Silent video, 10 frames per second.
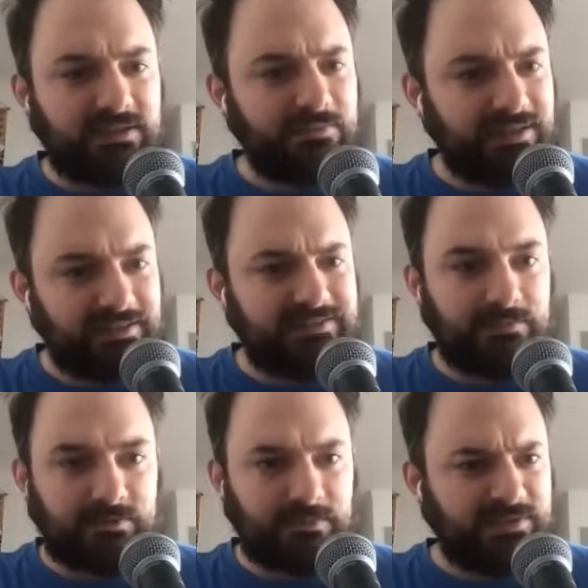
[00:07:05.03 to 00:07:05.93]
something that this
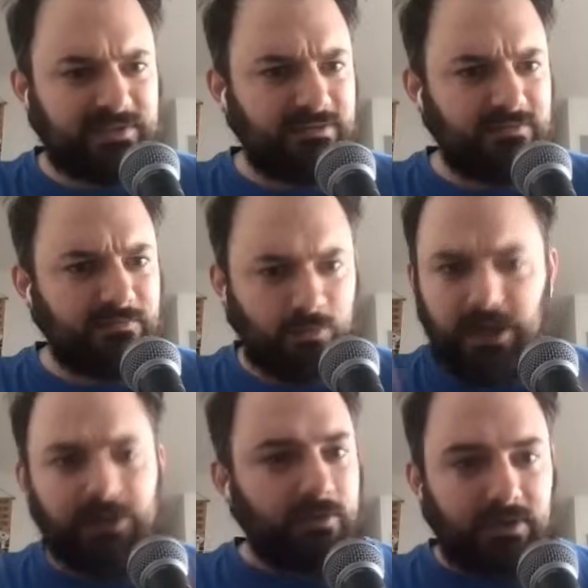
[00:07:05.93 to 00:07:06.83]
team has been missing
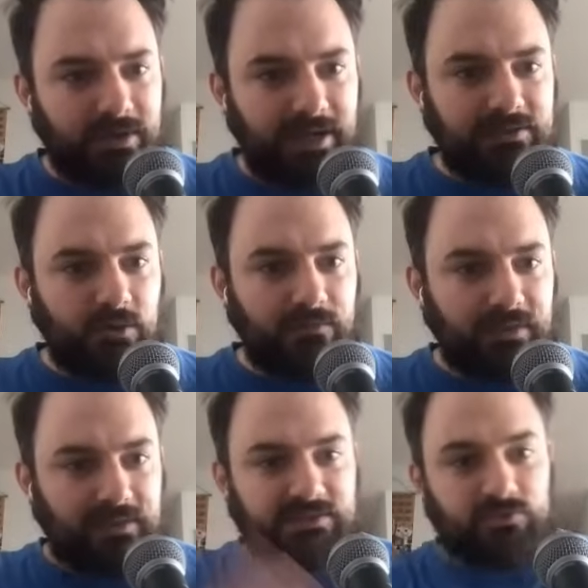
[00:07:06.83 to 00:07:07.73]
forever. And so
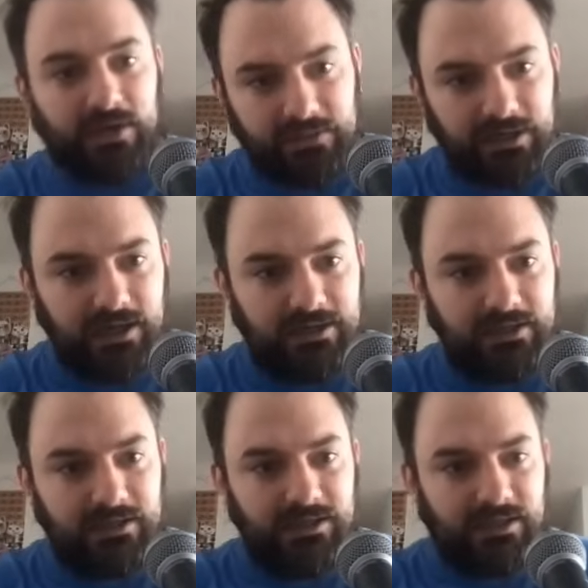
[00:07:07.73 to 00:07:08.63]
if this strength guy,
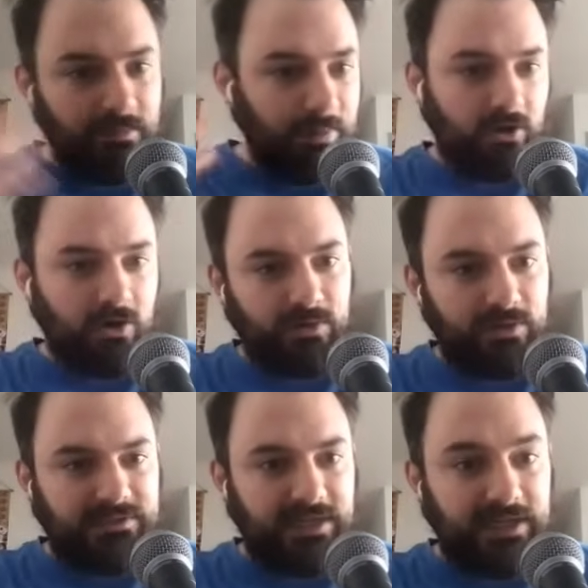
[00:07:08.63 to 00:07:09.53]
if Ben Herbert
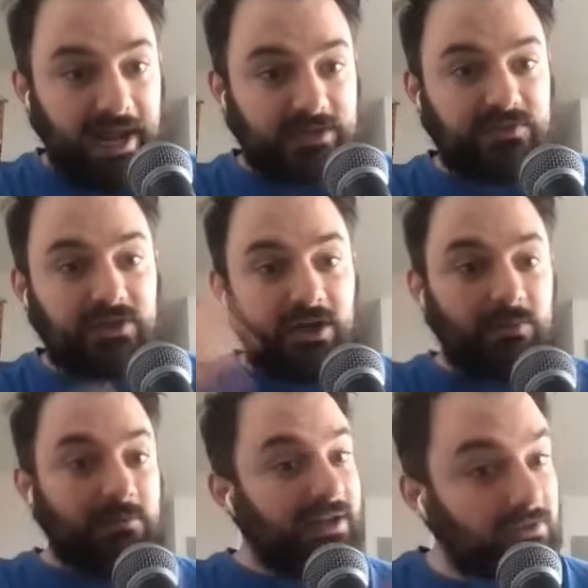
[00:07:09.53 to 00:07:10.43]
is like actually talking
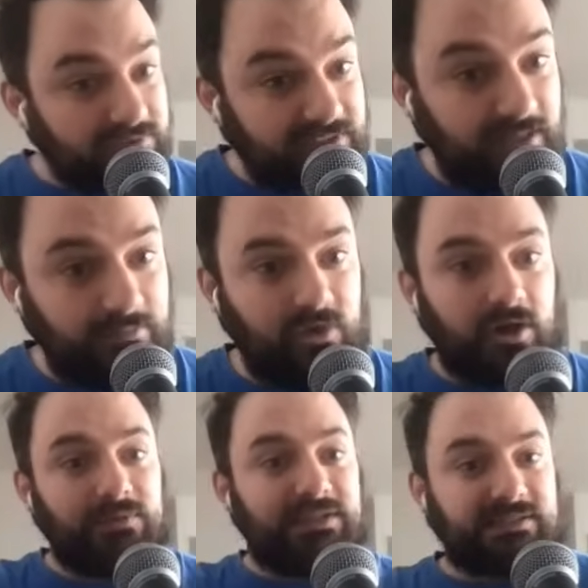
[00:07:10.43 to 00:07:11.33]
with the medical team,
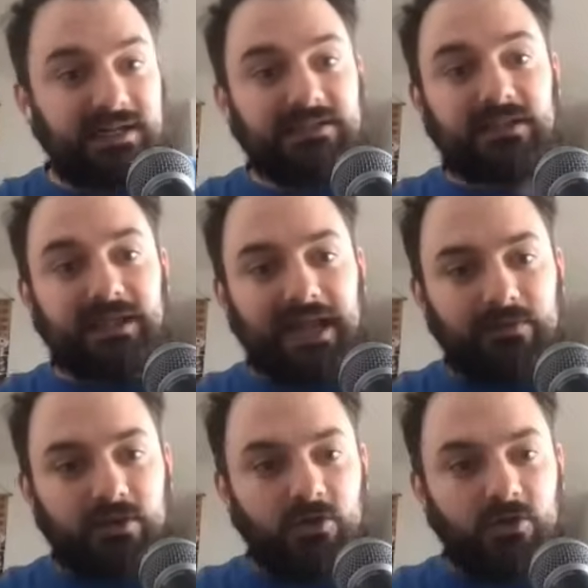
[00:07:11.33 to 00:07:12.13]
talking with these guys, and like having a